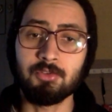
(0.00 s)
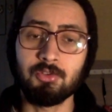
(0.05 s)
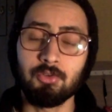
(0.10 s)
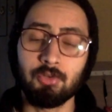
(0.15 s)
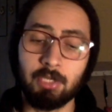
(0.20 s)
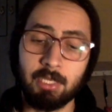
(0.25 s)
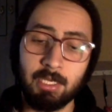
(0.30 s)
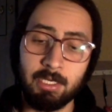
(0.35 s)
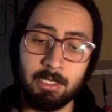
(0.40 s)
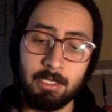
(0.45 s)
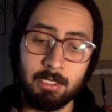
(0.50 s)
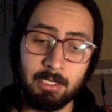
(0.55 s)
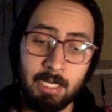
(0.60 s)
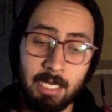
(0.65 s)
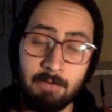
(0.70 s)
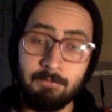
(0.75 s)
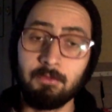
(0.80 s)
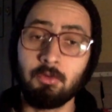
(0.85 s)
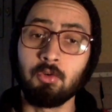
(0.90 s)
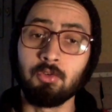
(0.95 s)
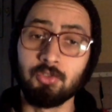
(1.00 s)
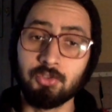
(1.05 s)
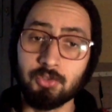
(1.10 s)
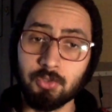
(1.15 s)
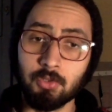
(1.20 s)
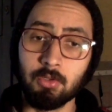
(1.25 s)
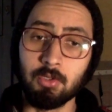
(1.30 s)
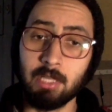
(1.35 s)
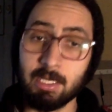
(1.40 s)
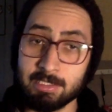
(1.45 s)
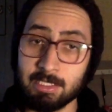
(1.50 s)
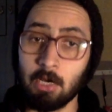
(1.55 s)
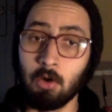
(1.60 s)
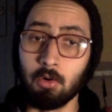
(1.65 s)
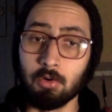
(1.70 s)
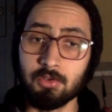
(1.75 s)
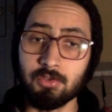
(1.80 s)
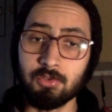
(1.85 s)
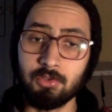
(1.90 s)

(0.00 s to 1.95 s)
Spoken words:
you can have control as a host,